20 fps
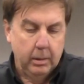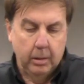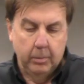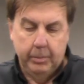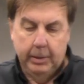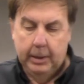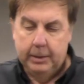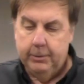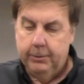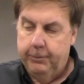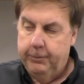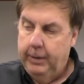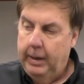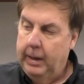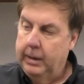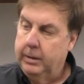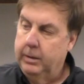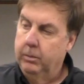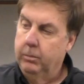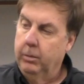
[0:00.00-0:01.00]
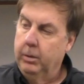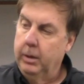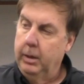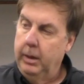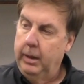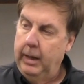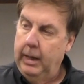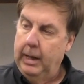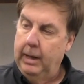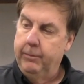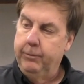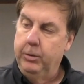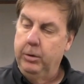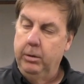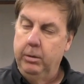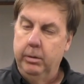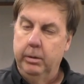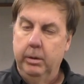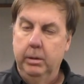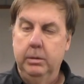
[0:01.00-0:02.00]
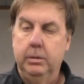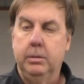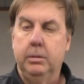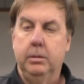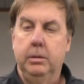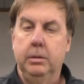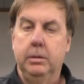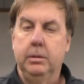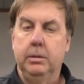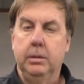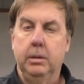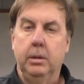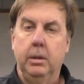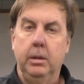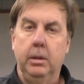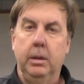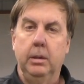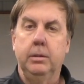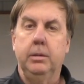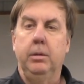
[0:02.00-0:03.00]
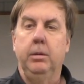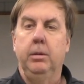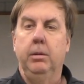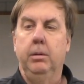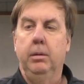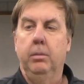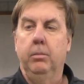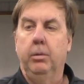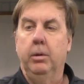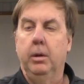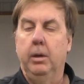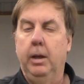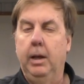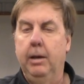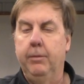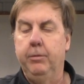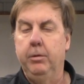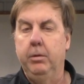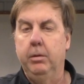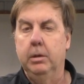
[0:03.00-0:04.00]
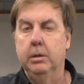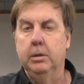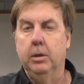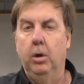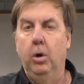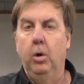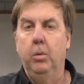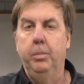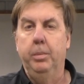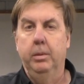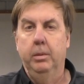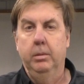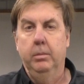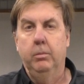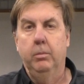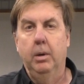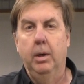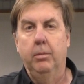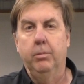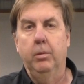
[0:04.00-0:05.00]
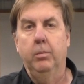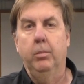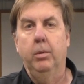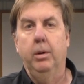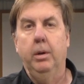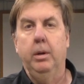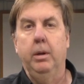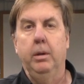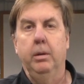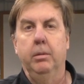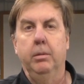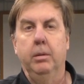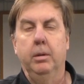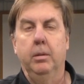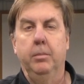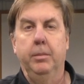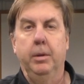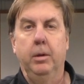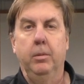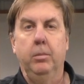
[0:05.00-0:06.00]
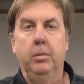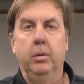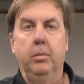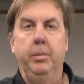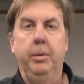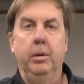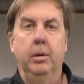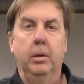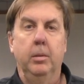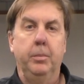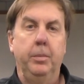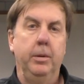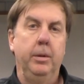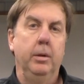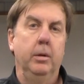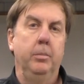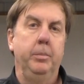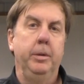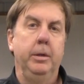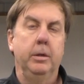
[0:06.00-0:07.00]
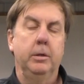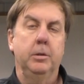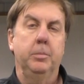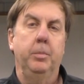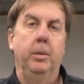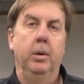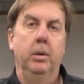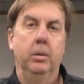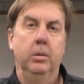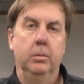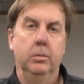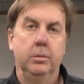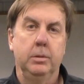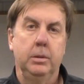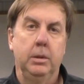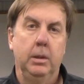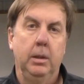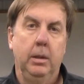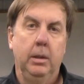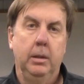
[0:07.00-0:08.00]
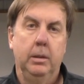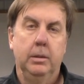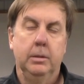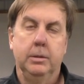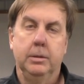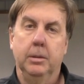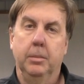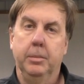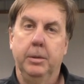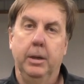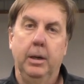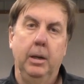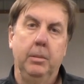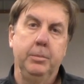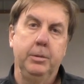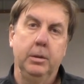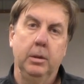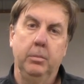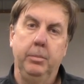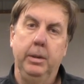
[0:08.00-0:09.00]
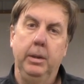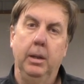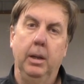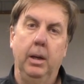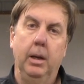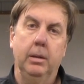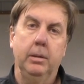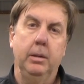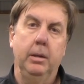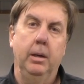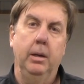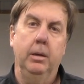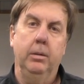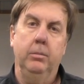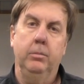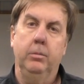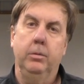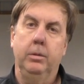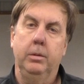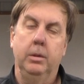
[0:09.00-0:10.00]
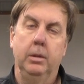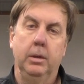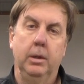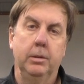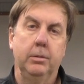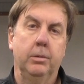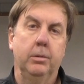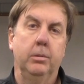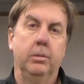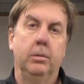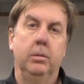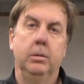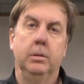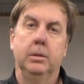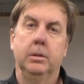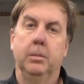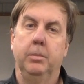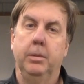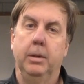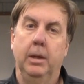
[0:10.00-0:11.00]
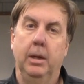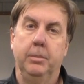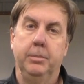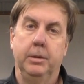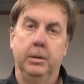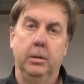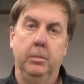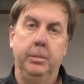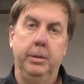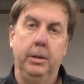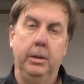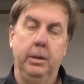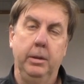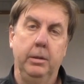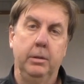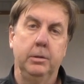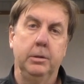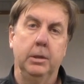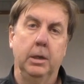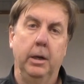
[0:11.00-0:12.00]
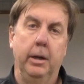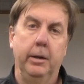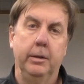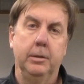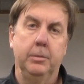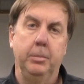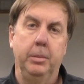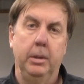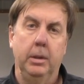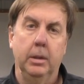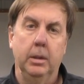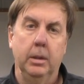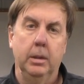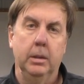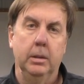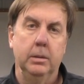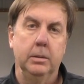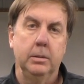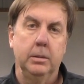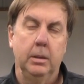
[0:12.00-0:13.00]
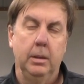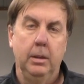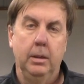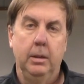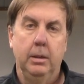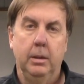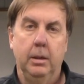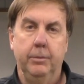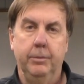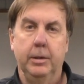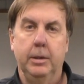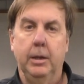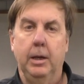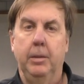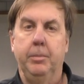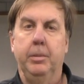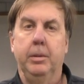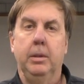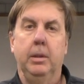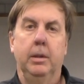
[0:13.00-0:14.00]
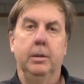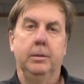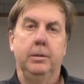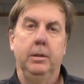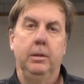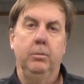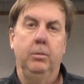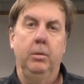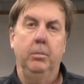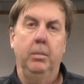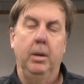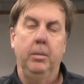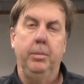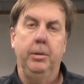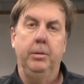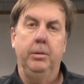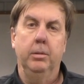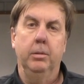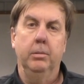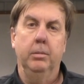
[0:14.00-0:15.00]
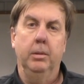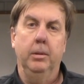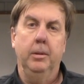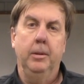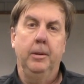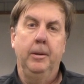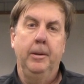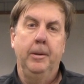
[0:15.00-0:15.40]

about the fact that we're going to have units. This is a condensing unit. We're going to have units open. While we're working on them, they will be open. They'll be exposed. Sometimes they'll be locked out with electrical, and sometimes they'll be energized because of the type of testing we may be doing.